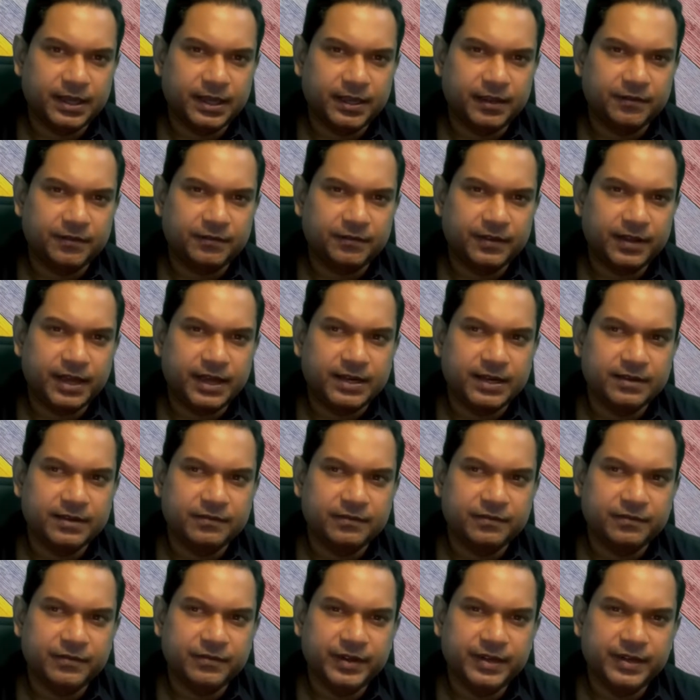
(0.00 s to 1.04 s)
have had
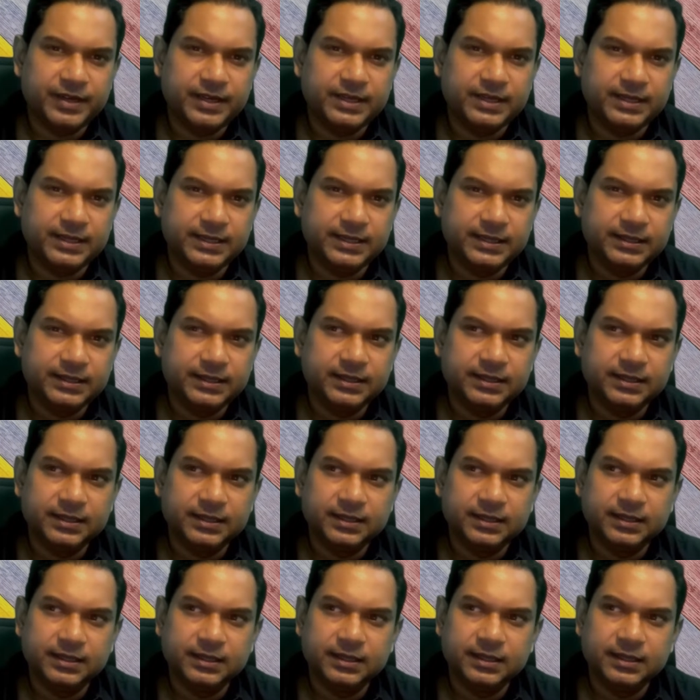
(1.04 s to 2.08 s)
very
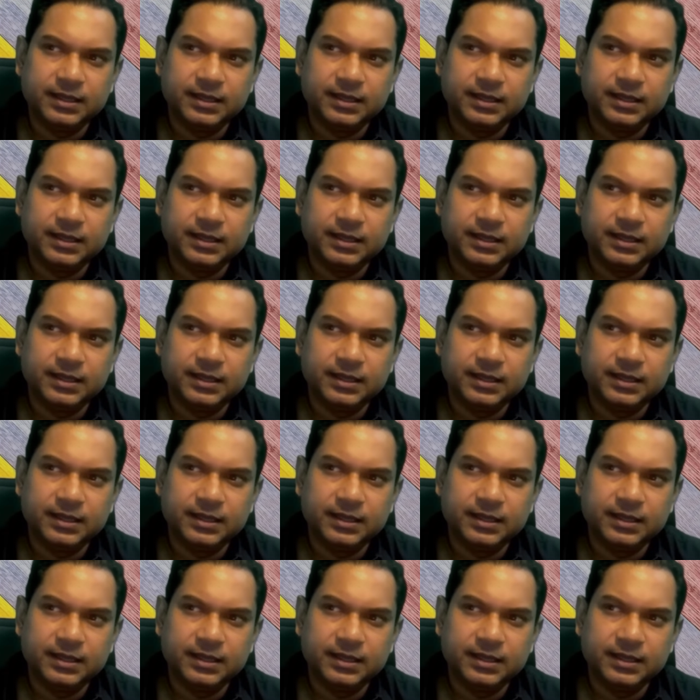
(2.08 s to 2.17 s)
little